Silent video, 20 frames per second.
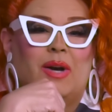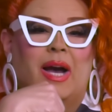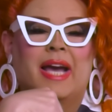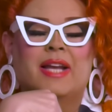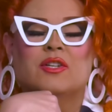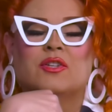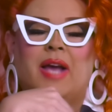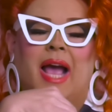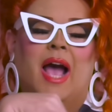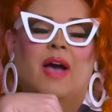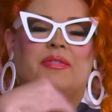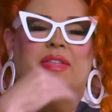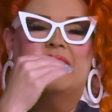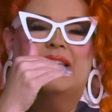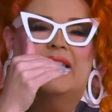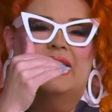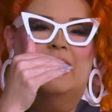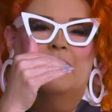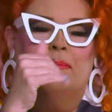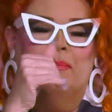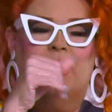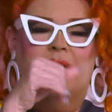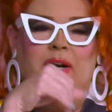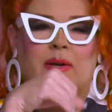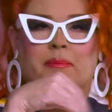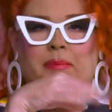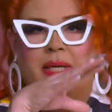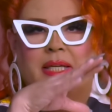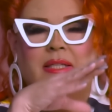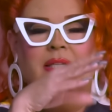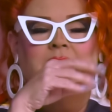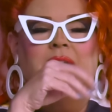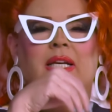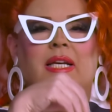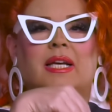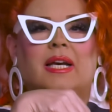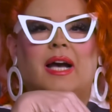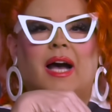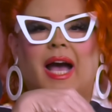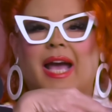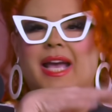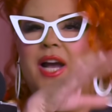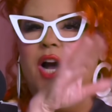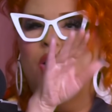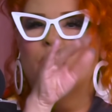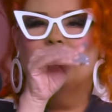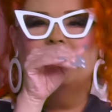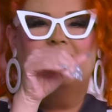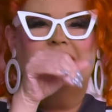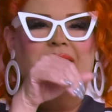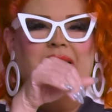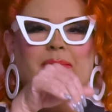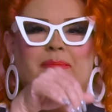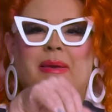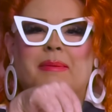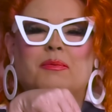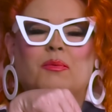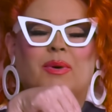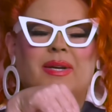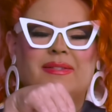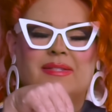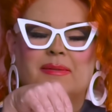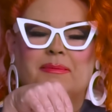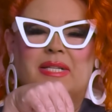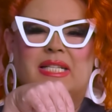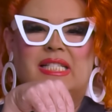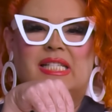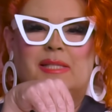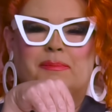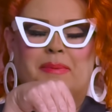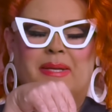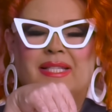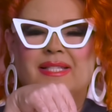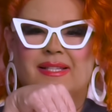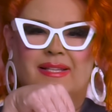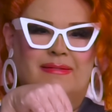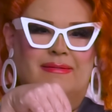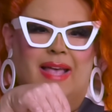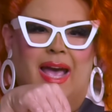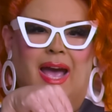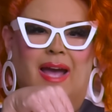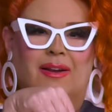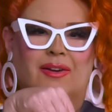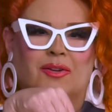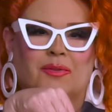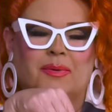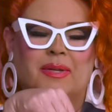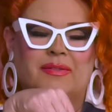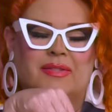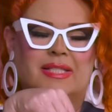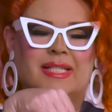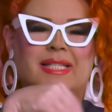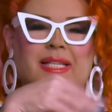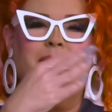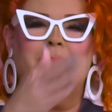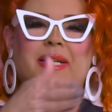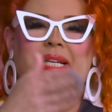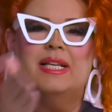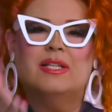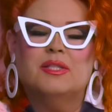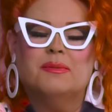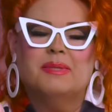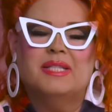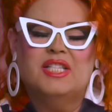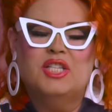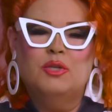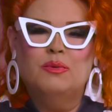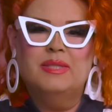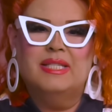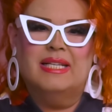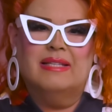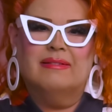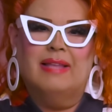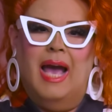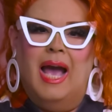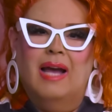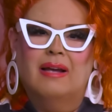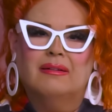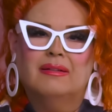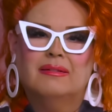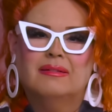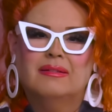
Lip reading: I don't know how they get up there, but I always think, maybe what if somebody spits in that? Or what if somebody else was using that?